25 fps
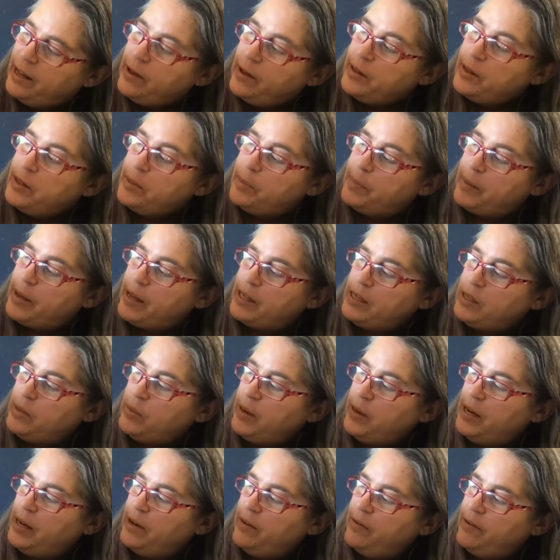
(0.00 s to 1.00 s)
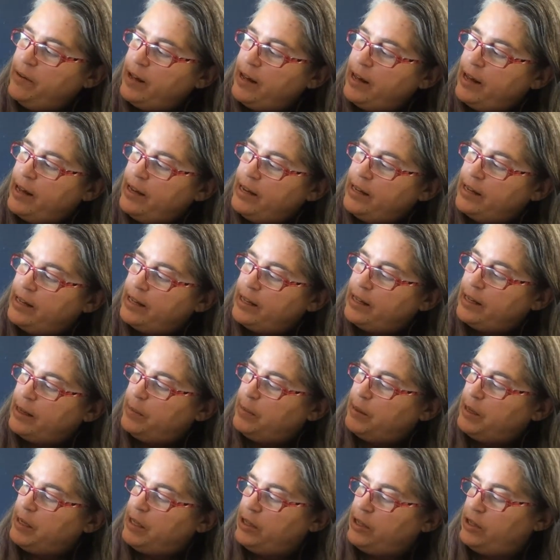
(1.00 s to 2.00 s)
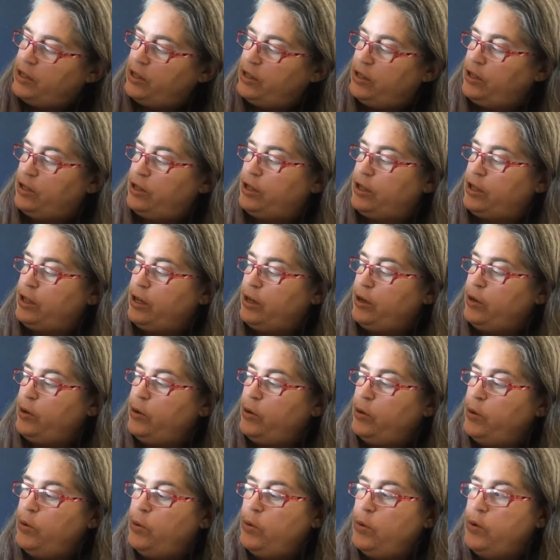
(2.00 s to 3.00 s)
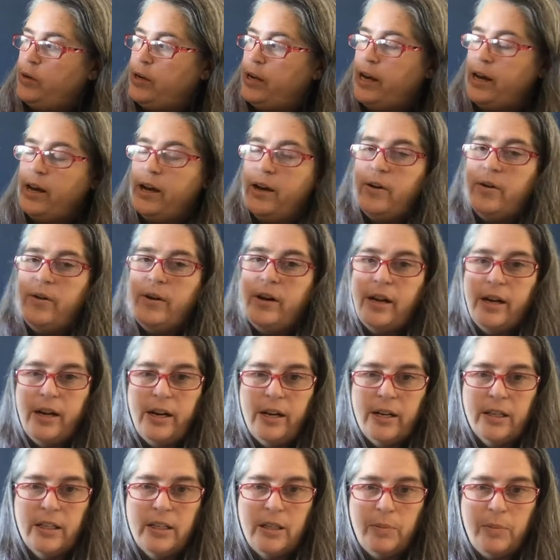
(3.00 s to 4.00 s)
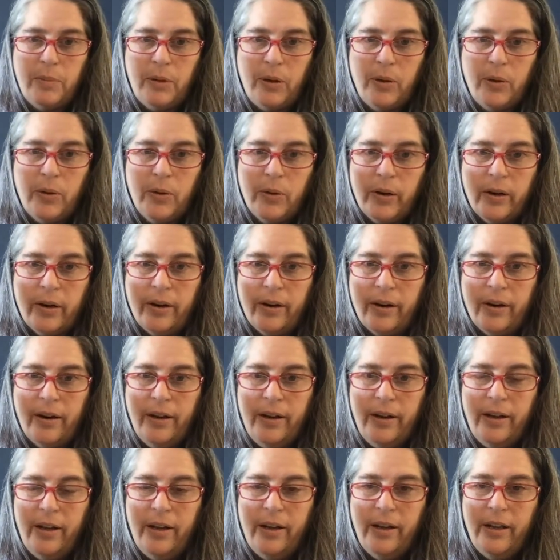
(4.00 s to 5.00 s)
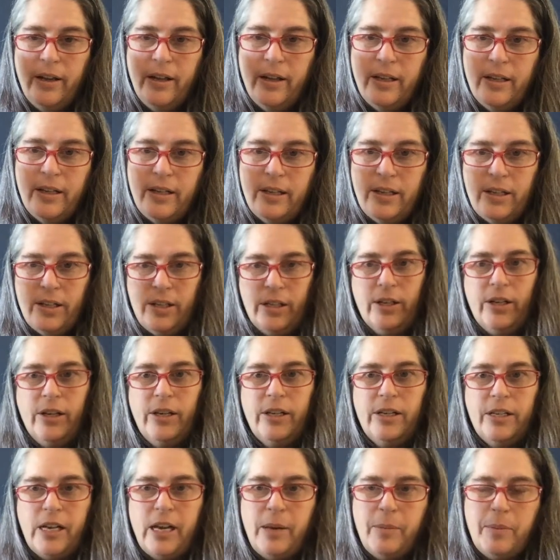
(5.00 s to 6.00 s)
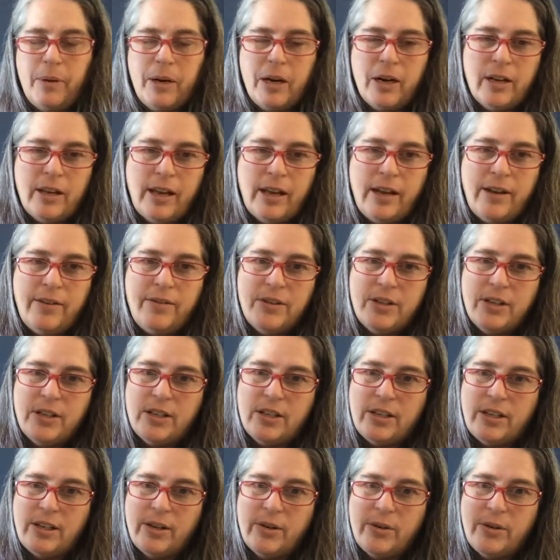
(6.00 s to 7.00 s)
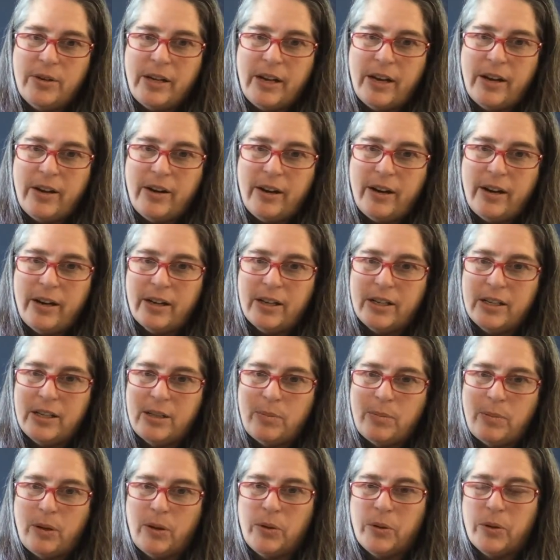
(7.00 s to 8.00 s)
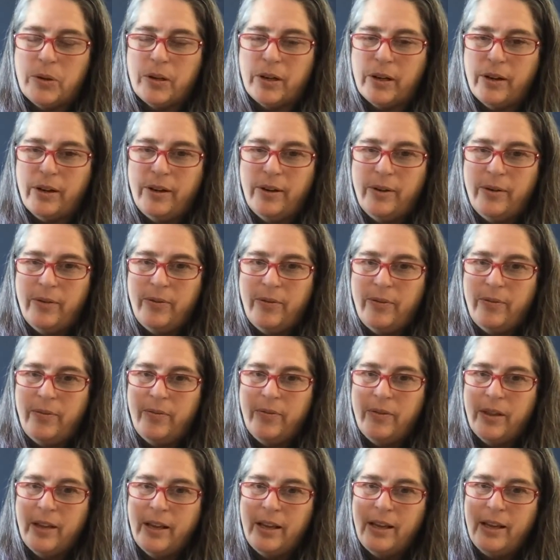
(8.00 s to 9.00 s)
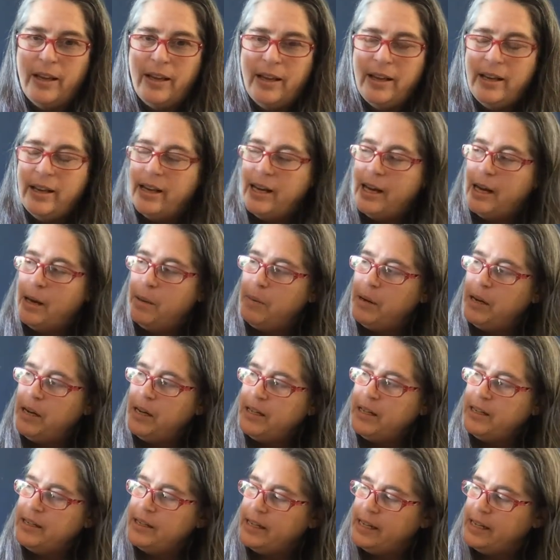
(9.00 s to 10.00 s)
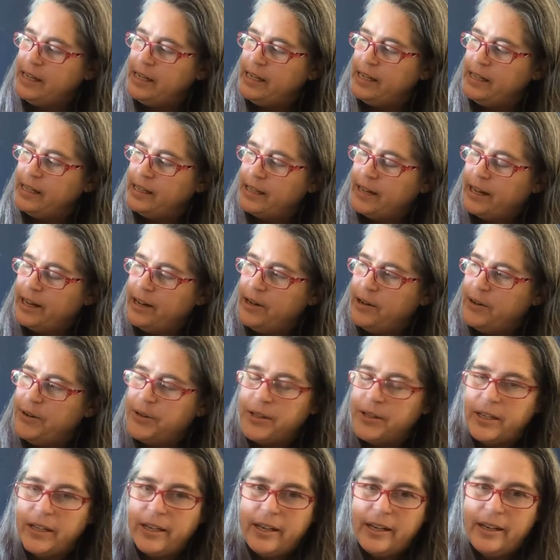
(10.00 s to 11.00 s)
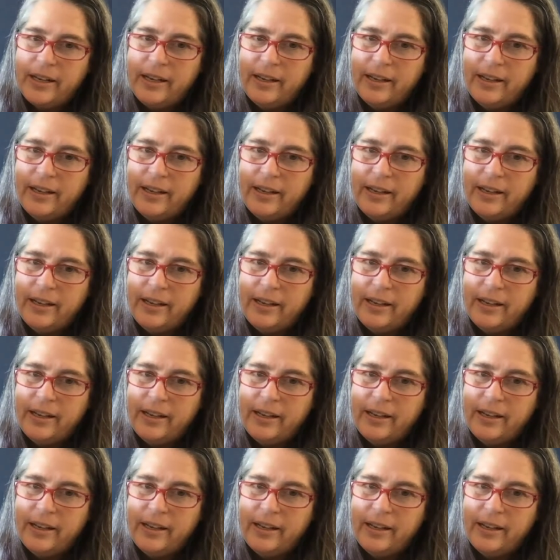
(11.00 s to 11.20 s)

The best way to find them is to slow down and explore. This is a good time in our lives to slow down and explore. How many C's can you see?